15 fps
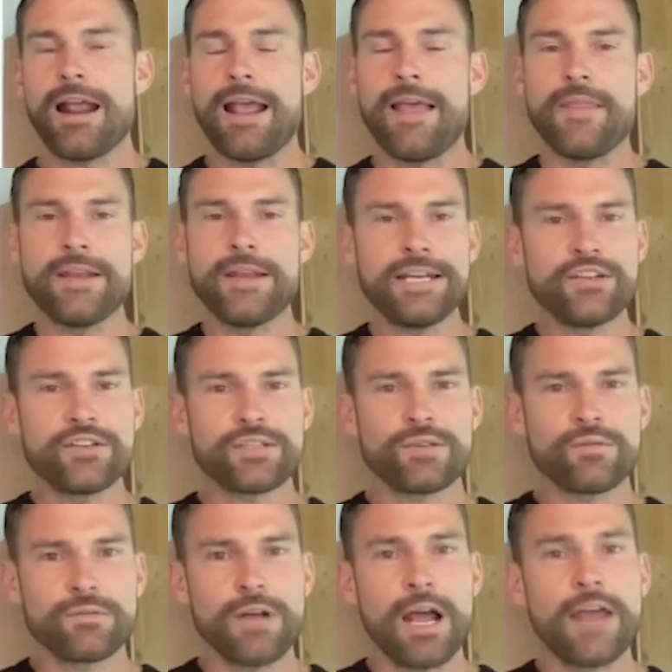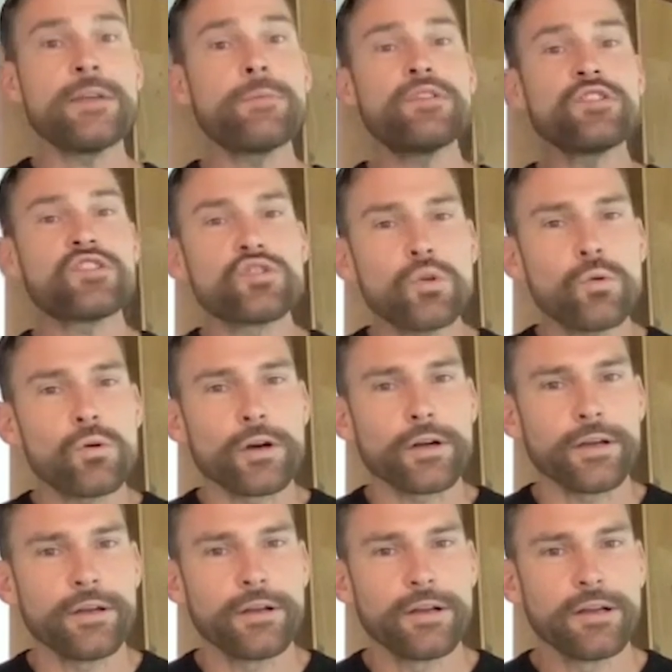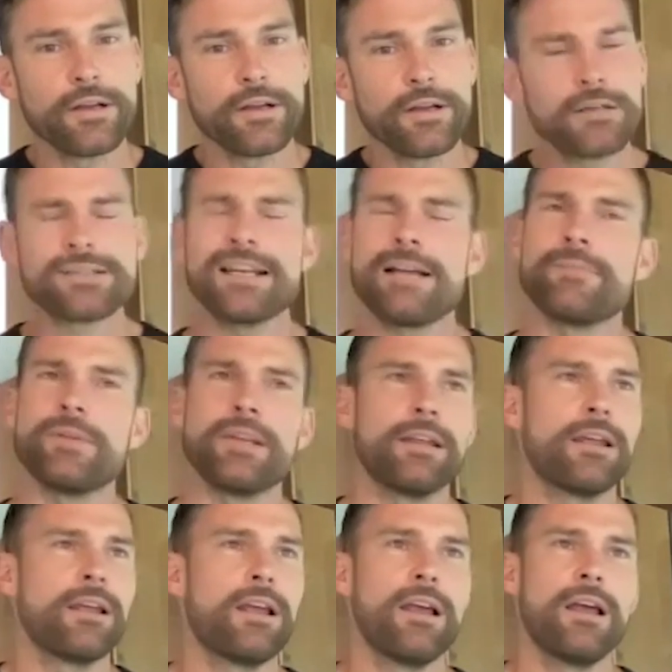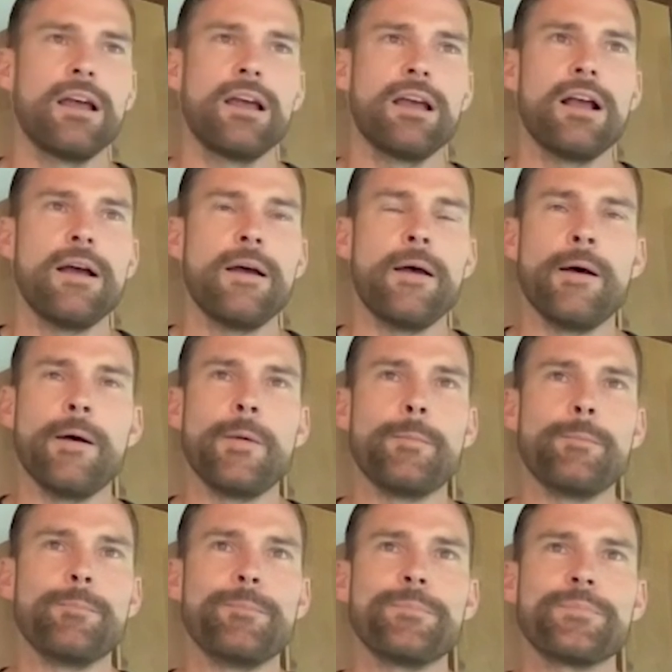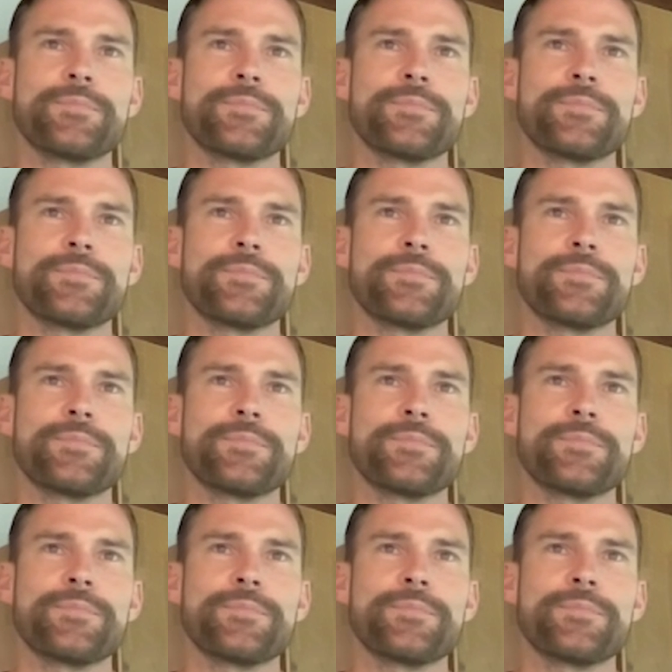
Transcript: And then he just, I think with his sword, something. That